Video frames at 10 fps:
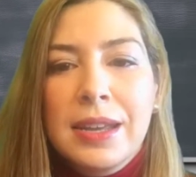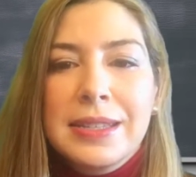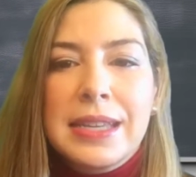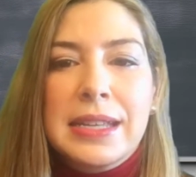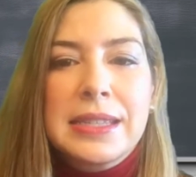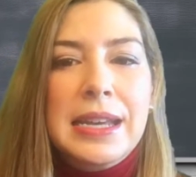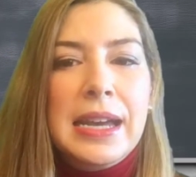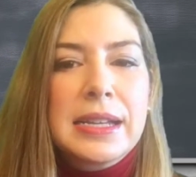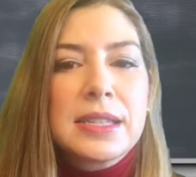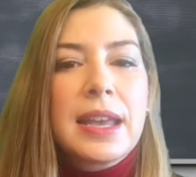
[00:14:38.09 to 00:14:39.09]
such
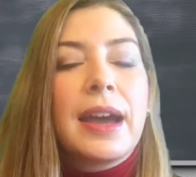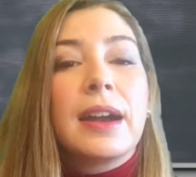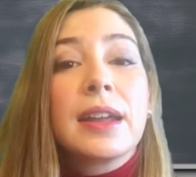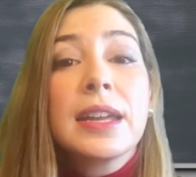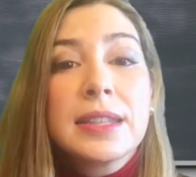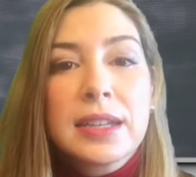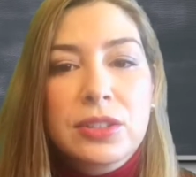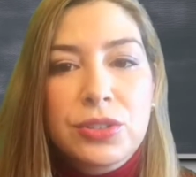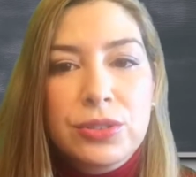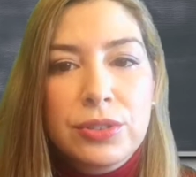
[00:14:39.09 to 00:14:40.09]
as
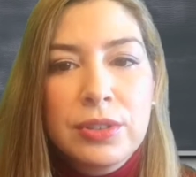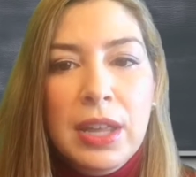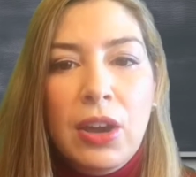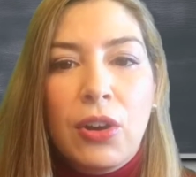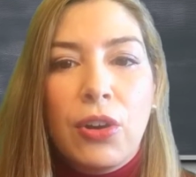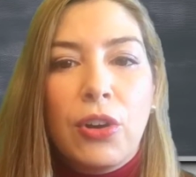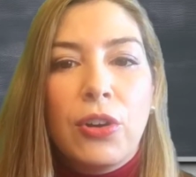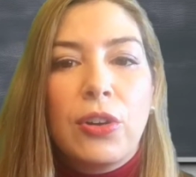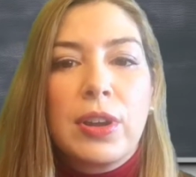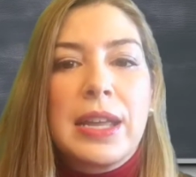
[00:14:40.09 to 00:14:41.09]
architecture
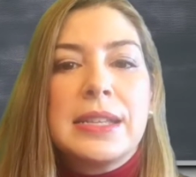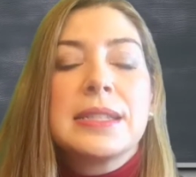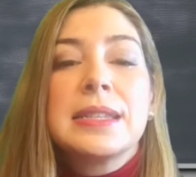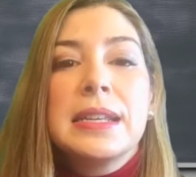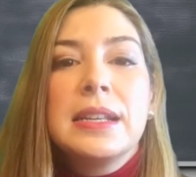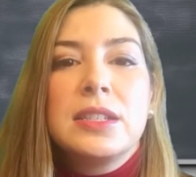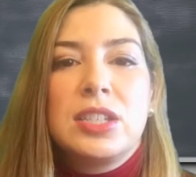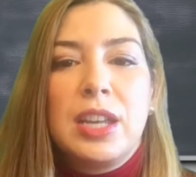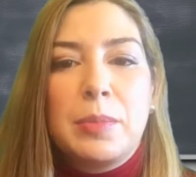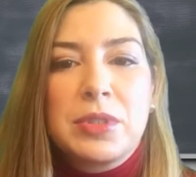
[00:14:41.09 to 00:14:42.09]
or steel
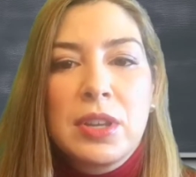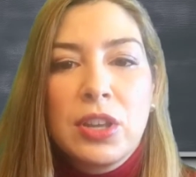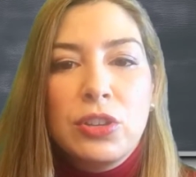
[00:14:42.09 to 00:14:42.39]
ships.